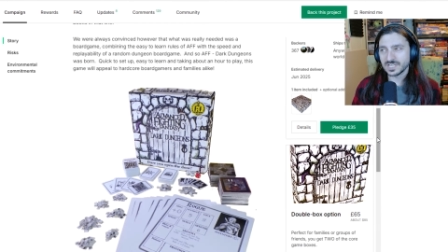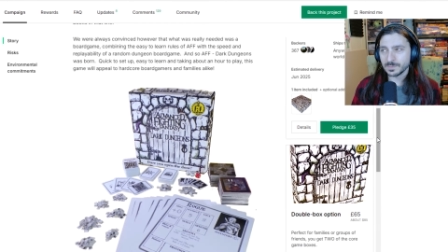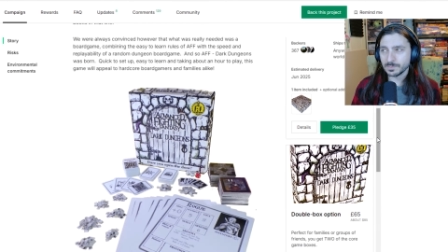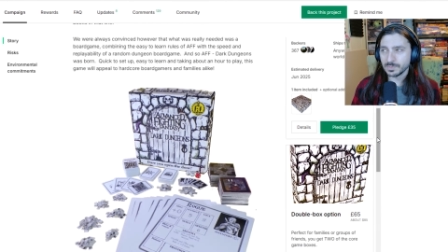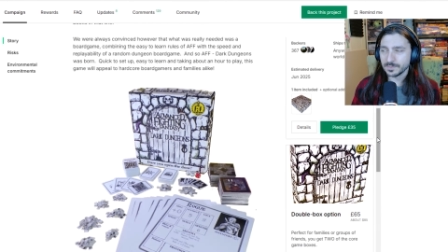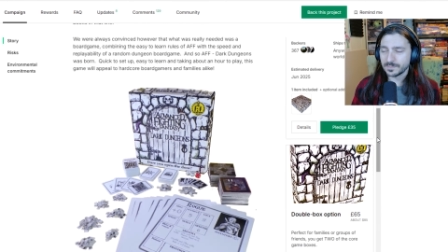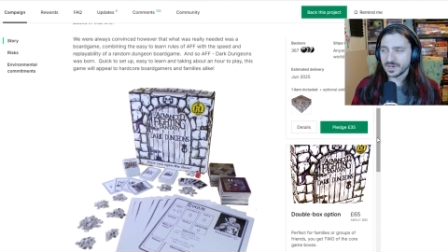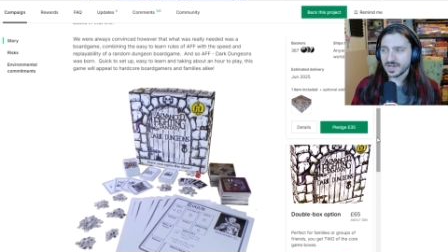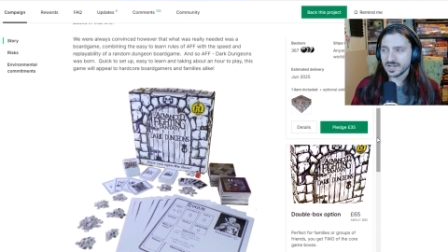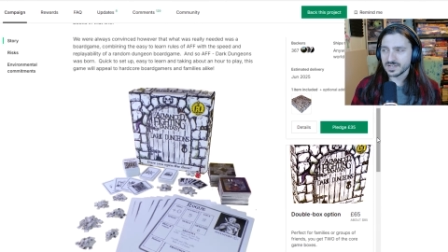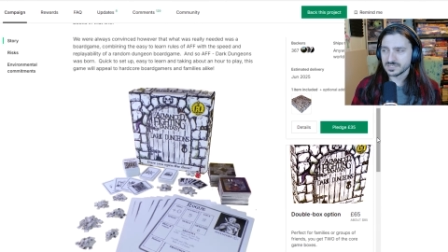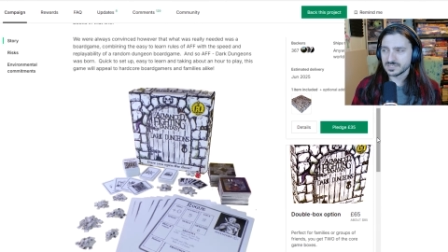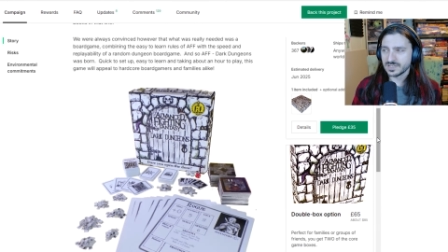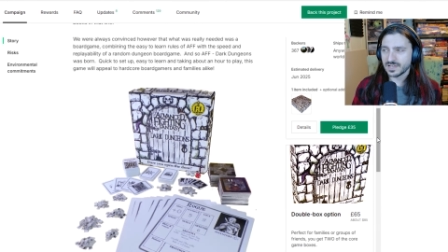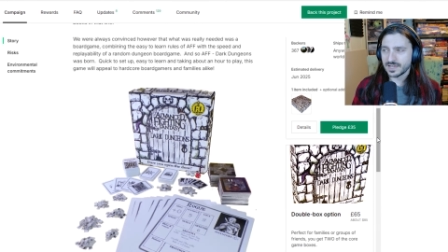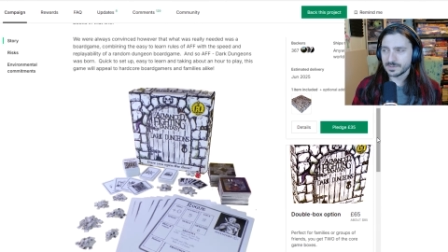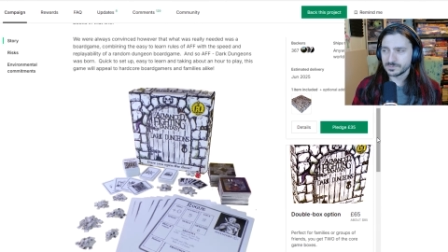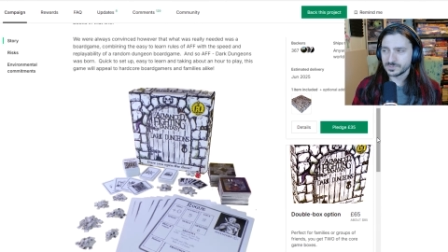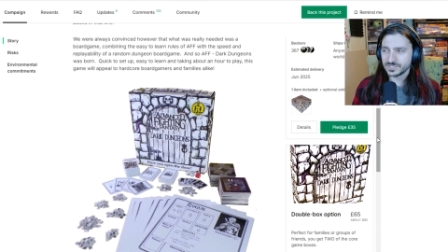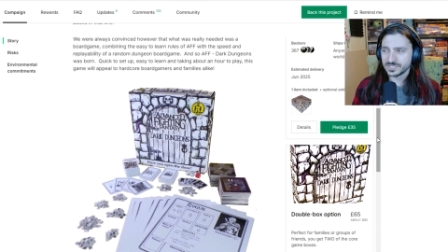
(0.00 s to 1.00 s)
double box
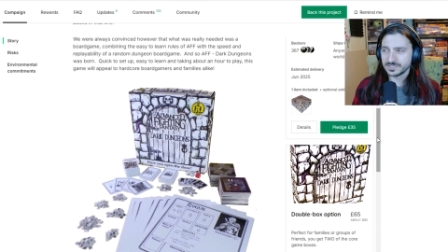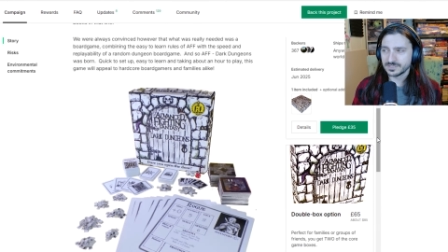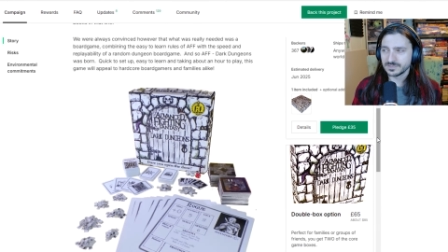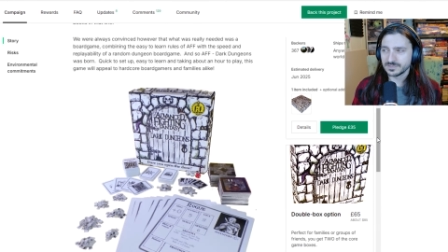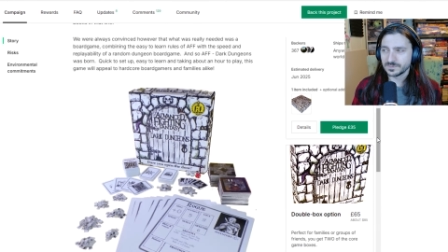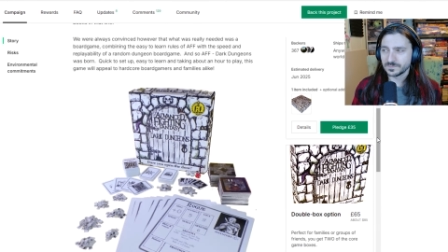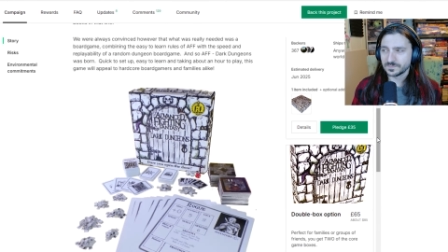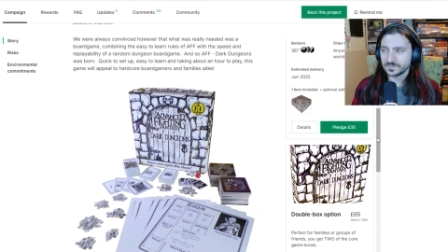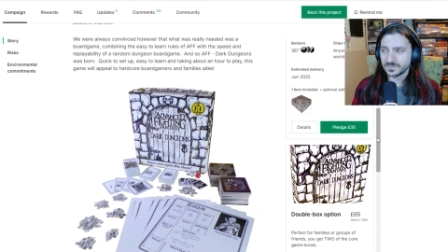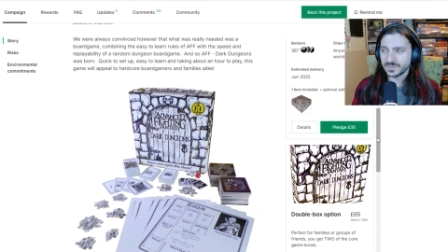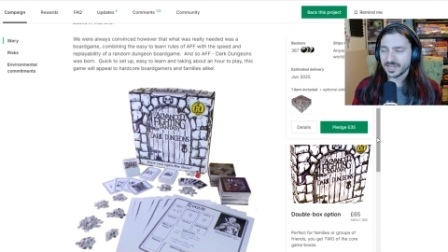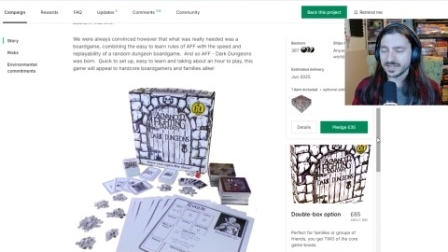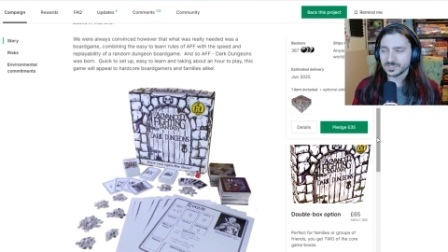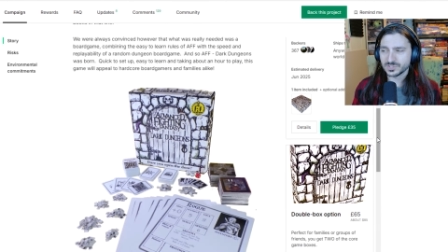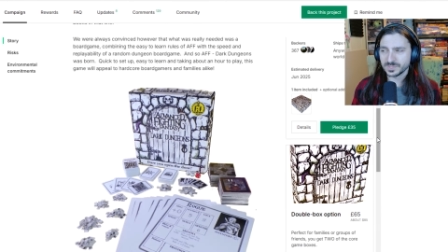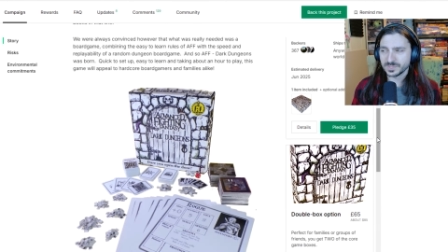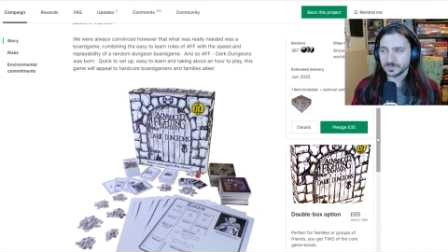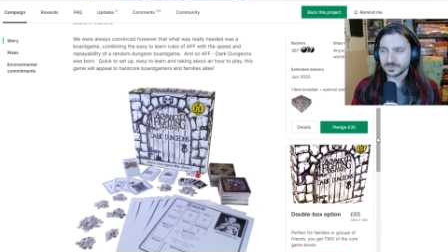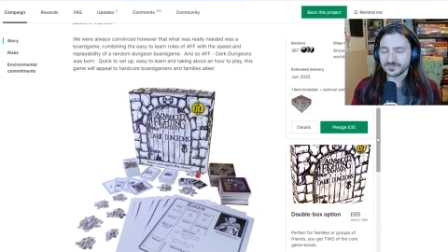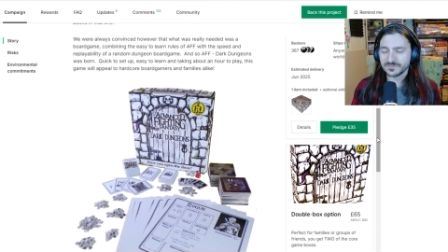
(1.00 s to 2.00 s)
option
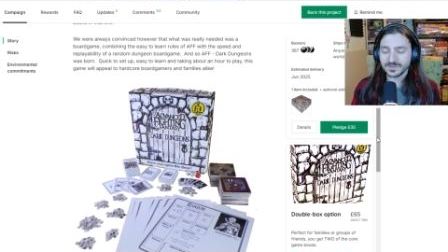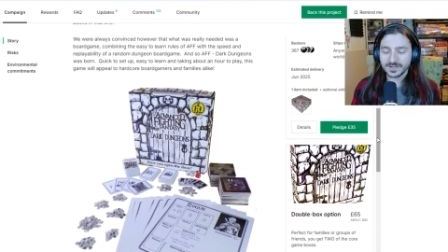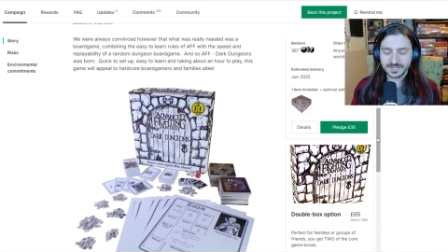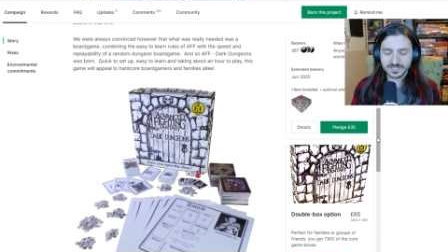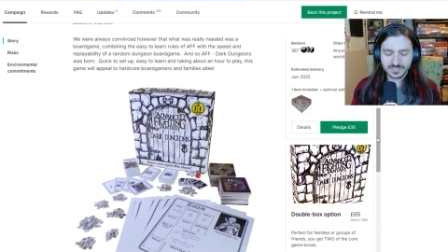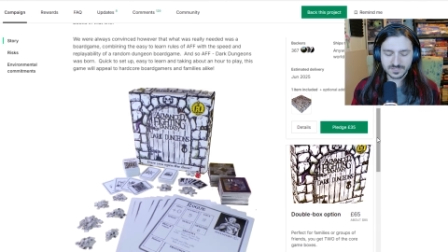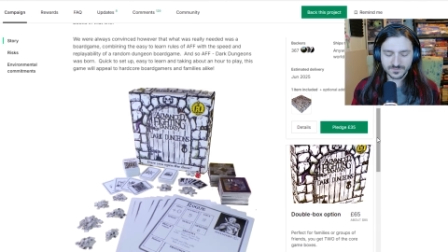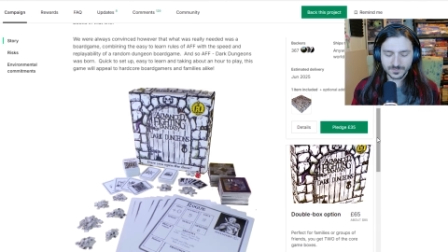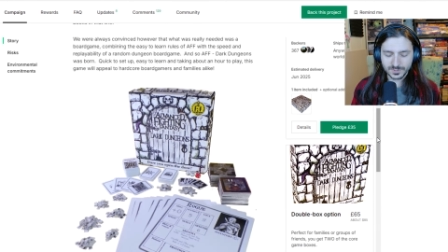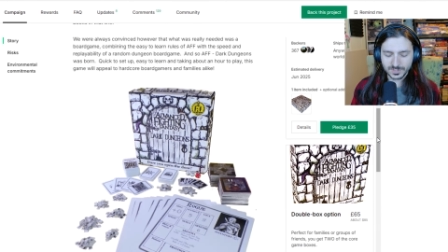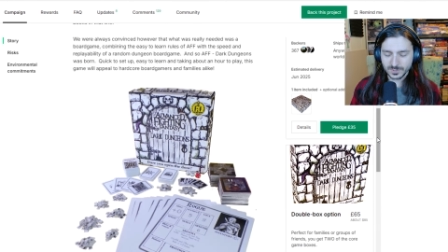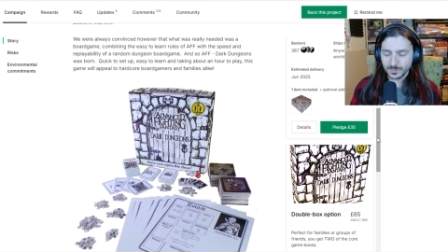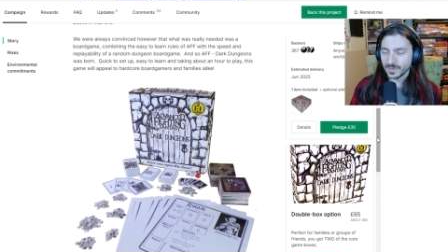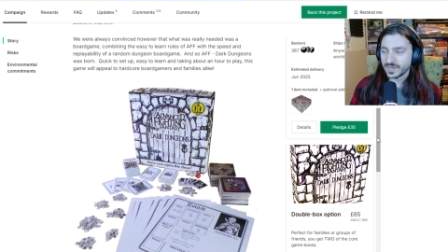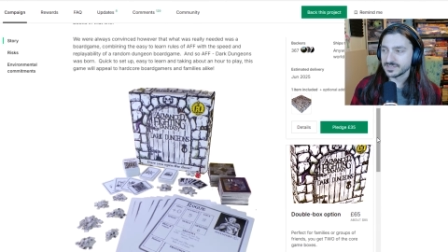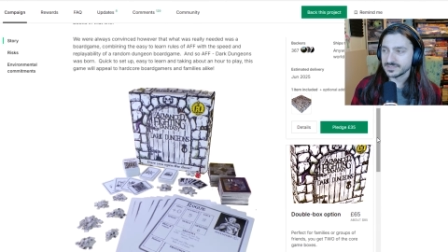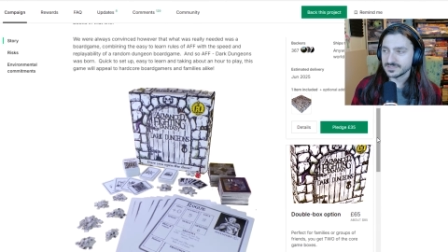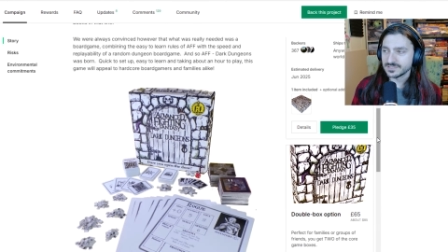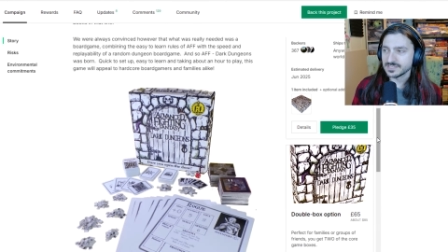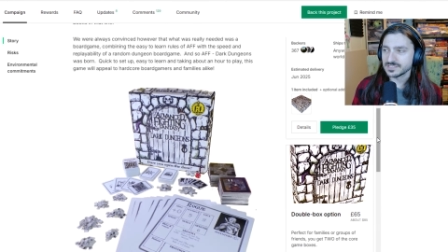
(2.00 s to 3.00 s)
actually provides for you
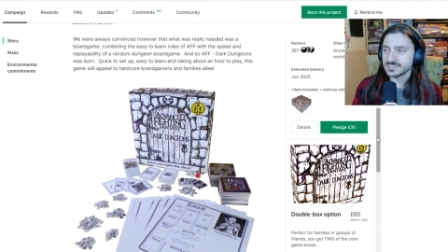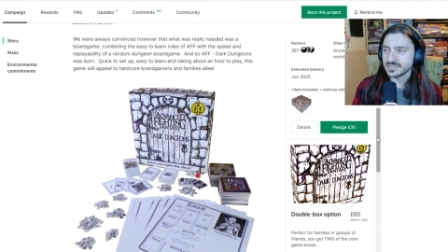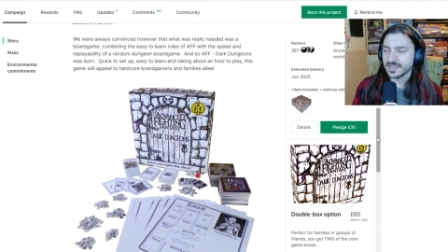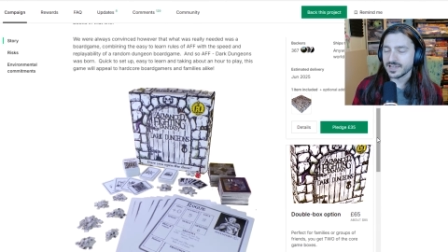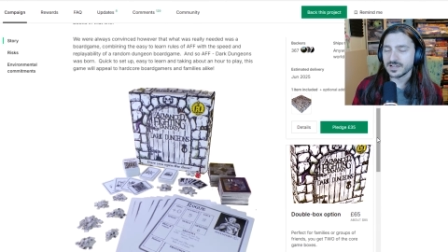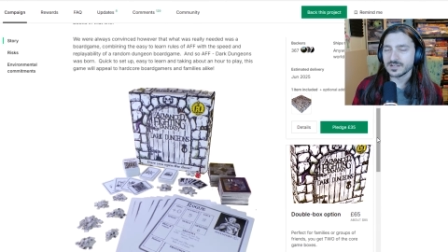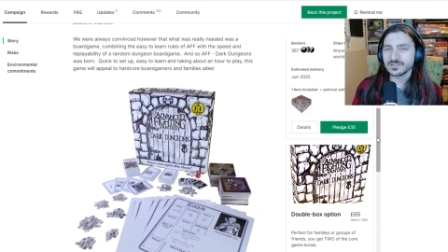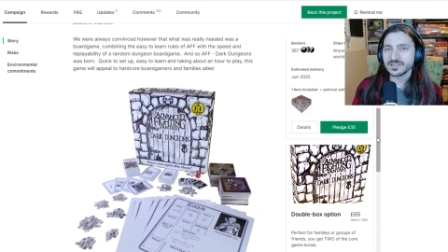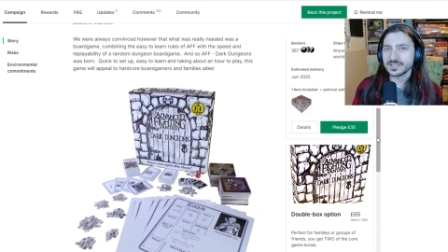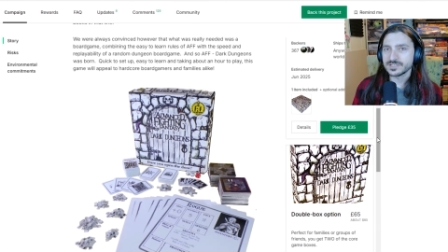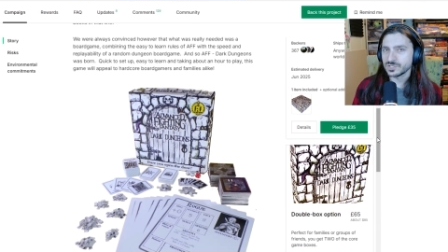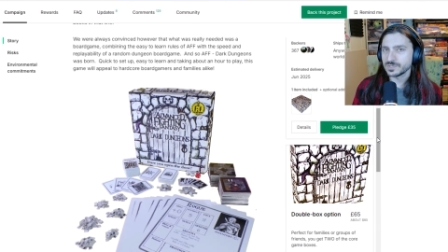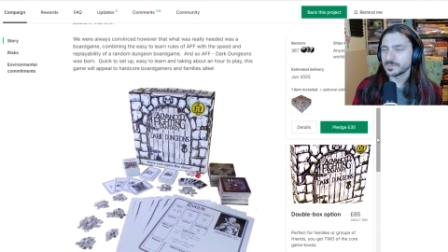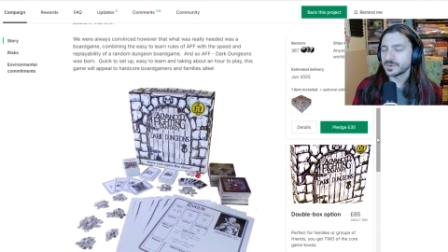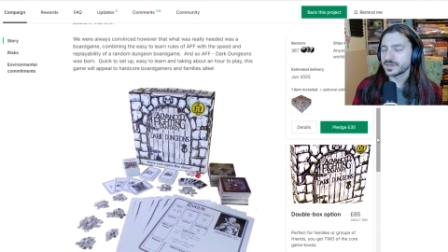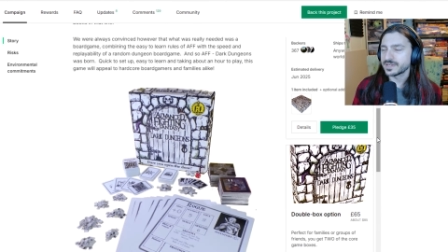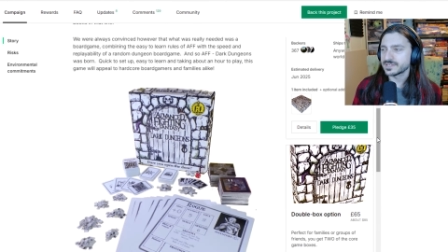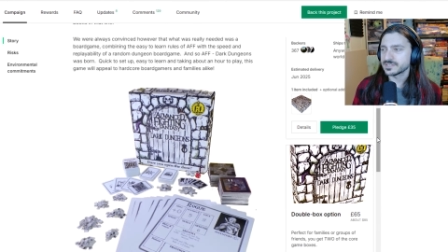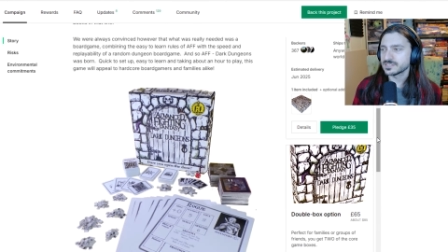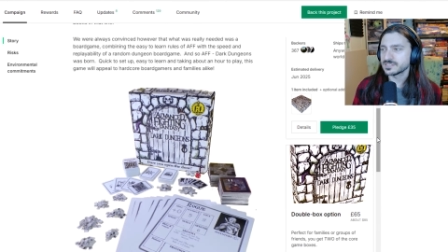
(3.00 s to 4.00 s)
a discount, as you
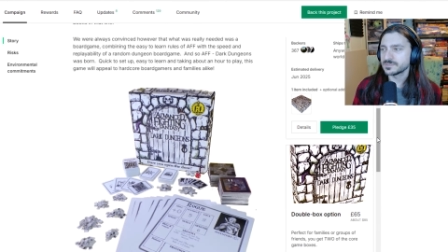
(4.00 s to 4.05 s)
might